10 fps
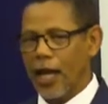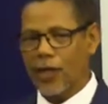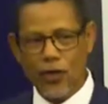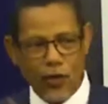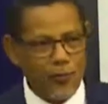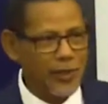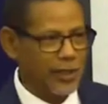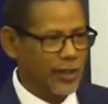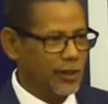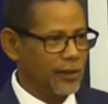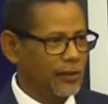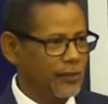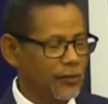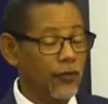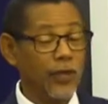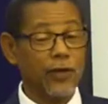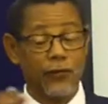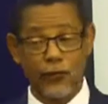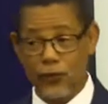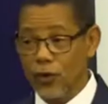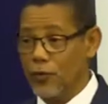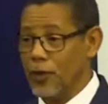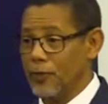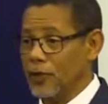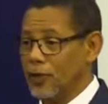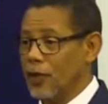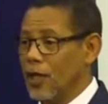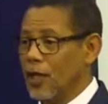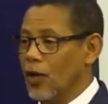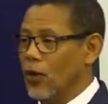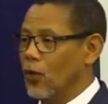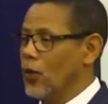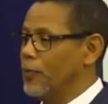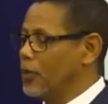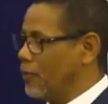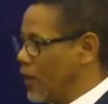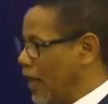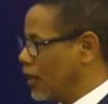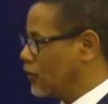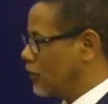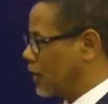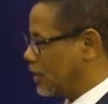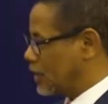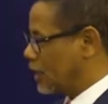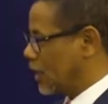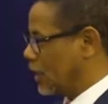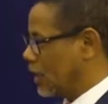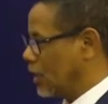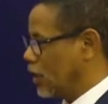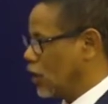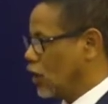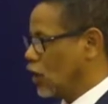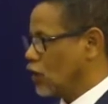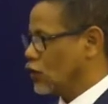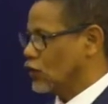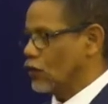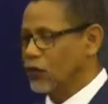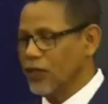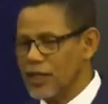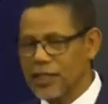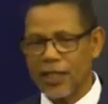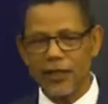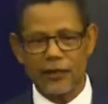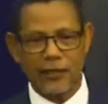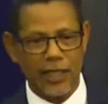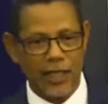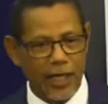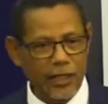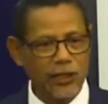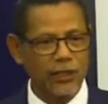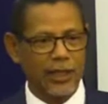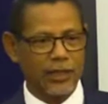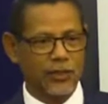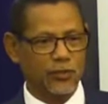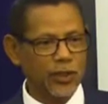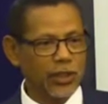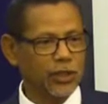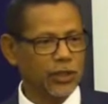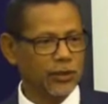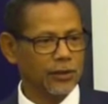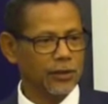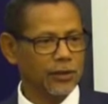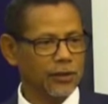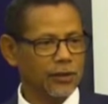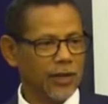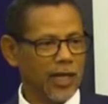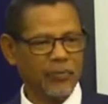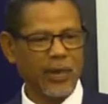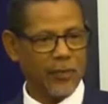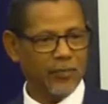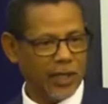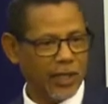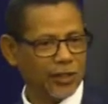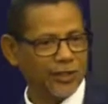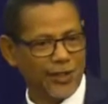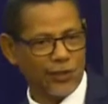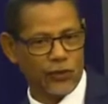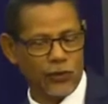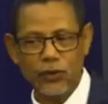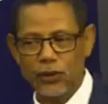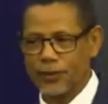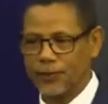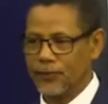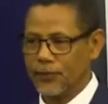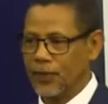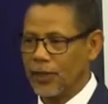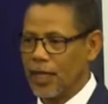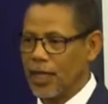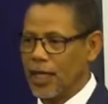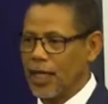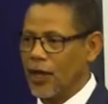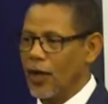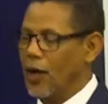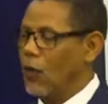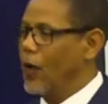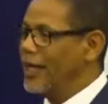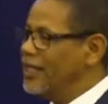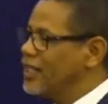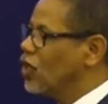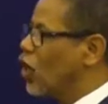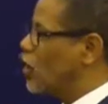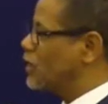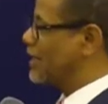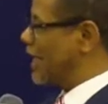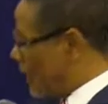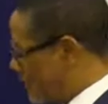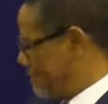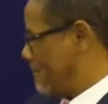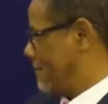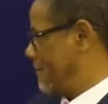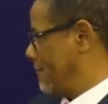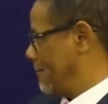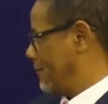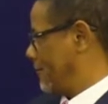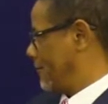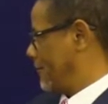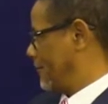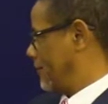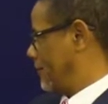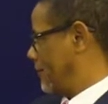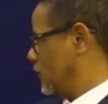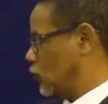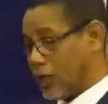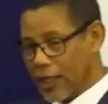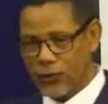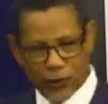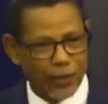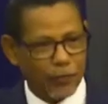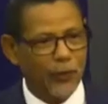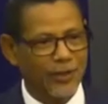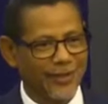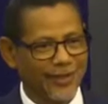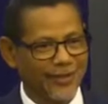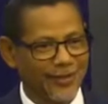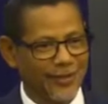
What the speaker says: And nobody, or very few people, were prepared to then say, so this reconciliation that he's preaching, and by implication restitution, what did it cost him to get to that point